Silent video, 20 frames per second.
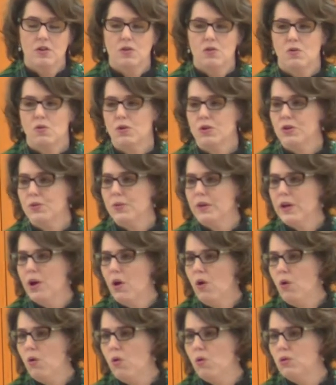Or do we
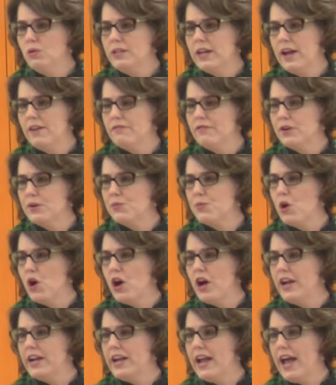hold
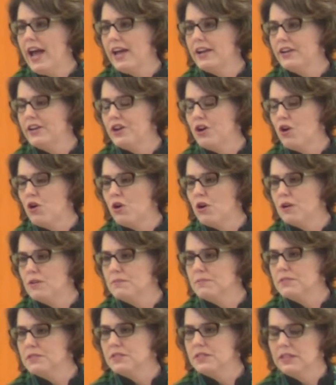everyone at an
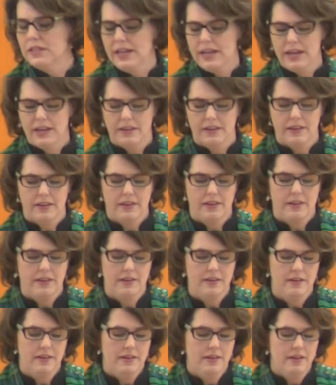arm's length
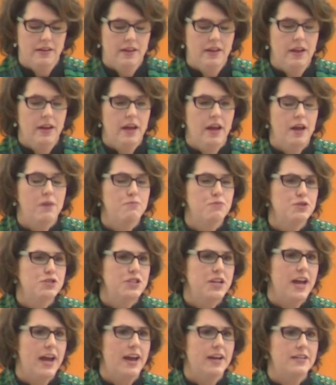and
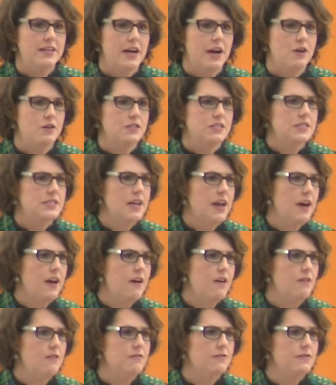protect
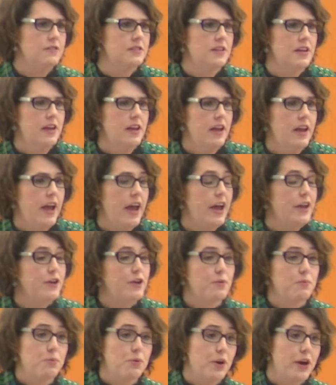ourselves and
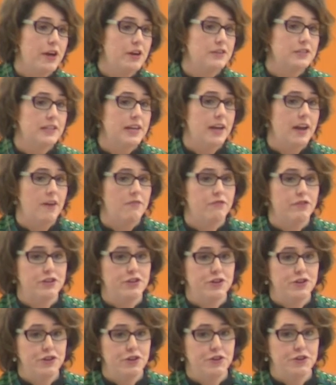our prayers at every
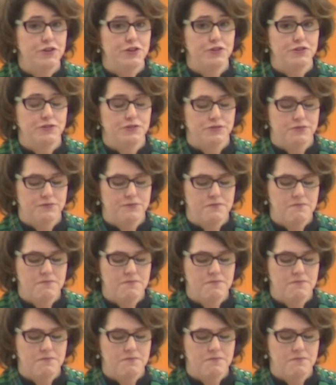turn?